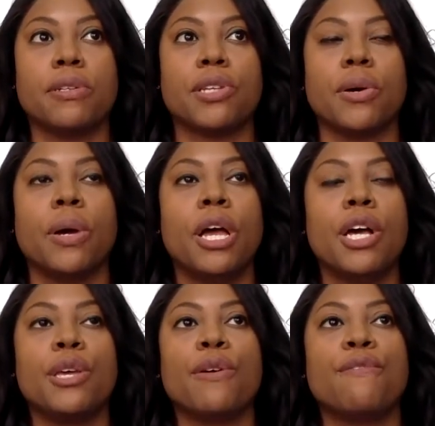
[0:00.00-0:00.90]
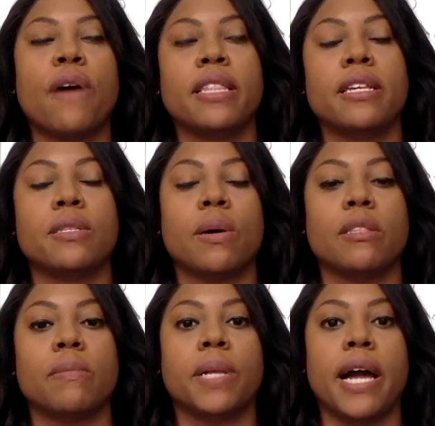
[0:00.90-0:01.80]
So you'll find this on
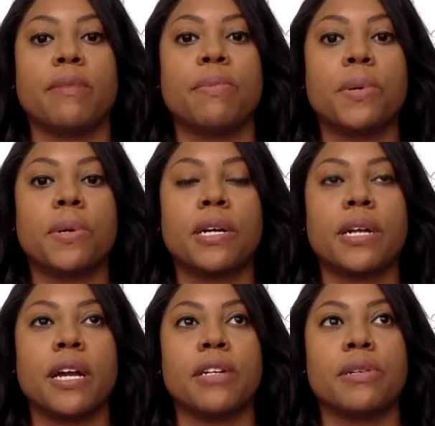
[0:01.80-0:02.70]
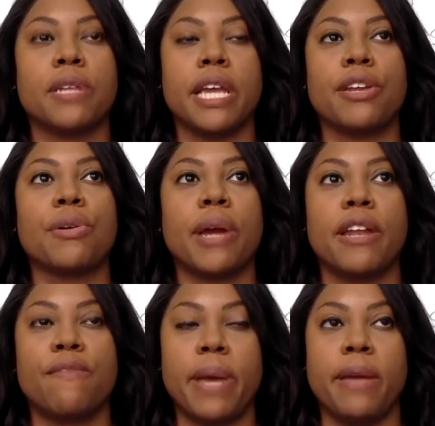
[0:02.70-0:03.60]
the Blackboard under the
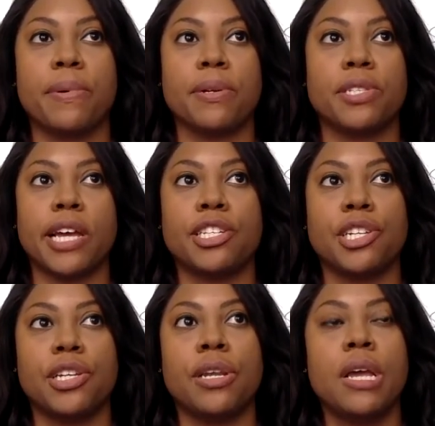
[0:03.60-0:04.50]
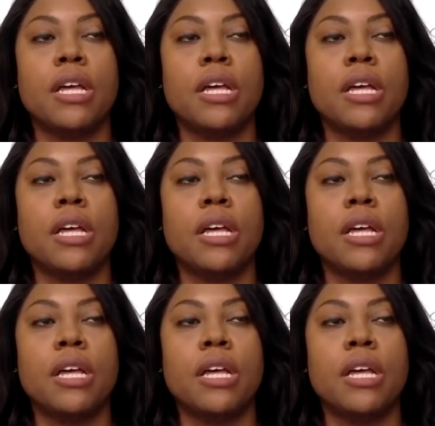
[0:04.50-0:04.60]
integrative paper section.